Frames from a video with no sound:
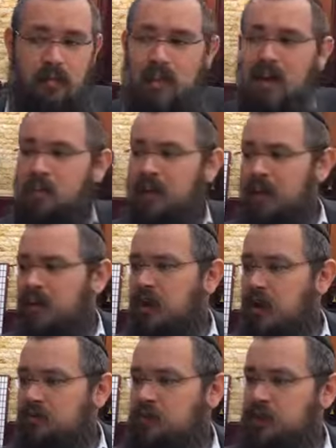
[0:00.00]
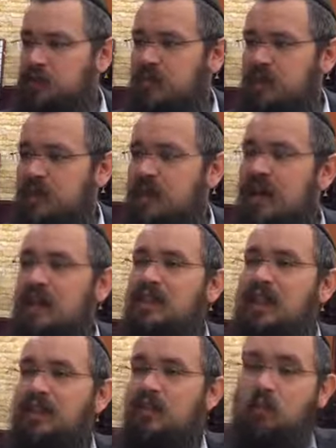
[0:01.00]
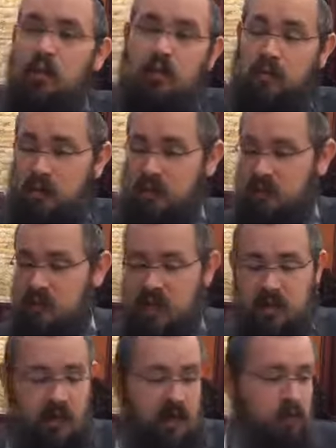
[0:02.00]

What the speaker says: Bechira Chavshis means that, well, like you said,